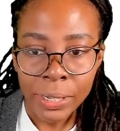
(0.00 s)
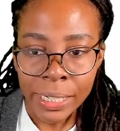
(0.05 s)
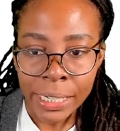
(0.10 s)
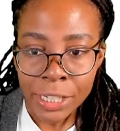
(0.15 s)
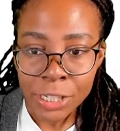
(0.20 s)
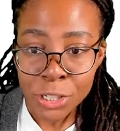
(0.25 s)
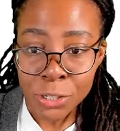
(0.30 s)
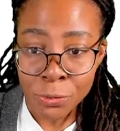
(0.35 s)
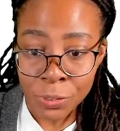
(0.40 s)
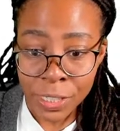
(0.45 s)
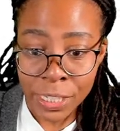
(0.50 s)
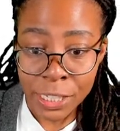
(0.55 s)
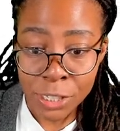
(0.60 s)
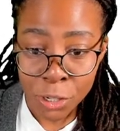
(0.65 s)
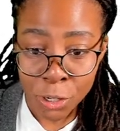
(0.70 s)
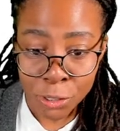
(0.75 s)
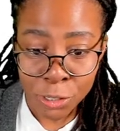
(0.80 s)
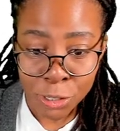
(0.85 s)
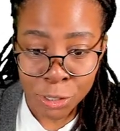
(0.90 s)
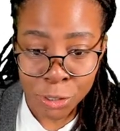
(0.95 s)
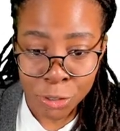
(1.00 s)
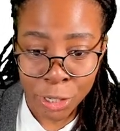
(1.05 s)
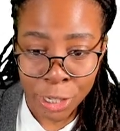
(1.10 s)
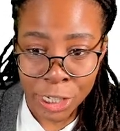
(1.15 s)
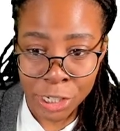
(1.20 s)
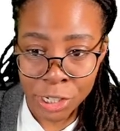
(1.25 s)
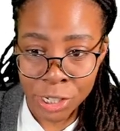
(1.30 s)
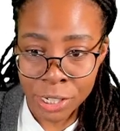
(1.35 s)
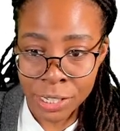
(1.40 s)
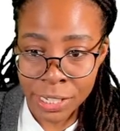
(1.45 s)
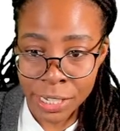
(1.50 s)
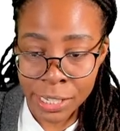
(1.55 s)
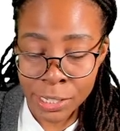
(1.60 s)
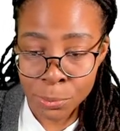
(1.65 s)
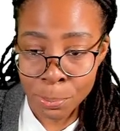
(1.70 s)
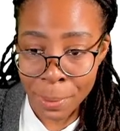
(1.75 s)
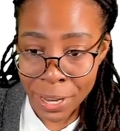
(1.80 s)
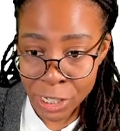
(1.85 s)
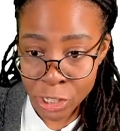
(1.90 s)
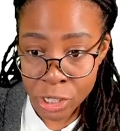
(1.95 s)
each of these concentrations is
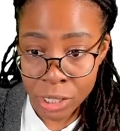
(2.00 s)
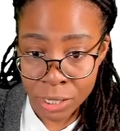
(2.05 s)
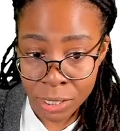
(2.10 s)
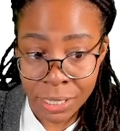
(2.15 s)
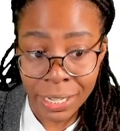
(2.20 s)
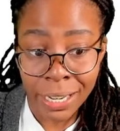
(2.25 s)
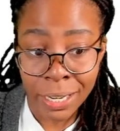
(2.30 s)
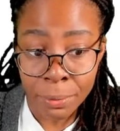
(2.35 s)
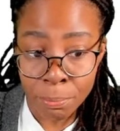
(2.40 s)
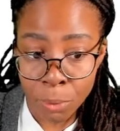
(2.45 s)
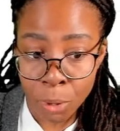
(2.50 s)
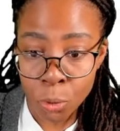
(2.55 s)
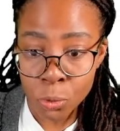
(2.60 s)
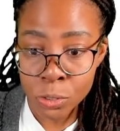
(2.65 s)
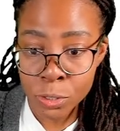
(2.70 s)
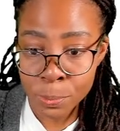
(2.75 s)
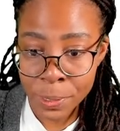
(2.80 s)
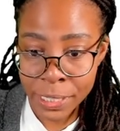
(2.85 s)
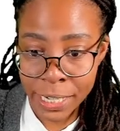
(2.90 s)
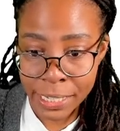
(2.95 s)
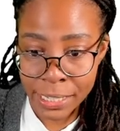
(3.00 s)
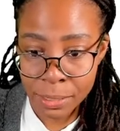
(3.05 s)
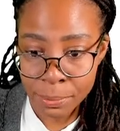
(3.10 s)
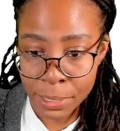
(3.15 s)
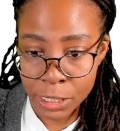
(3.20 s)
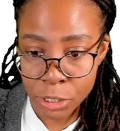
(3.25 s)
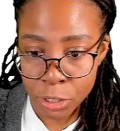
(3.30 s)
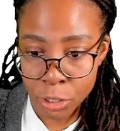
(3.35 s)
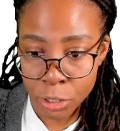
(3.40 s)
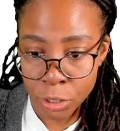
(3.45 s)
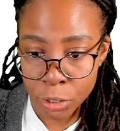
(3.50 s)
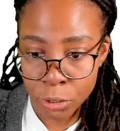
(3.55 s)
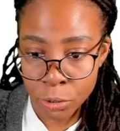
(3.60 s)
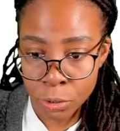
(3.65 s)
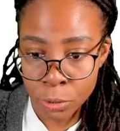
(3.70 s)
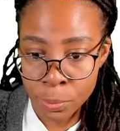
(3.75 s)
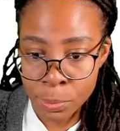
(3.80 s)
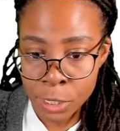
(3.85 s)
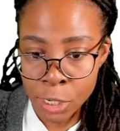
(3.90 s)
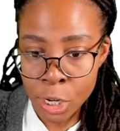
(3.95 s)
measured in moles per decimeter
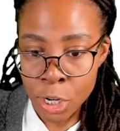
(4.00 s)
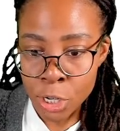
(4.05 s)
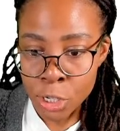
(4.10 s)
cubed.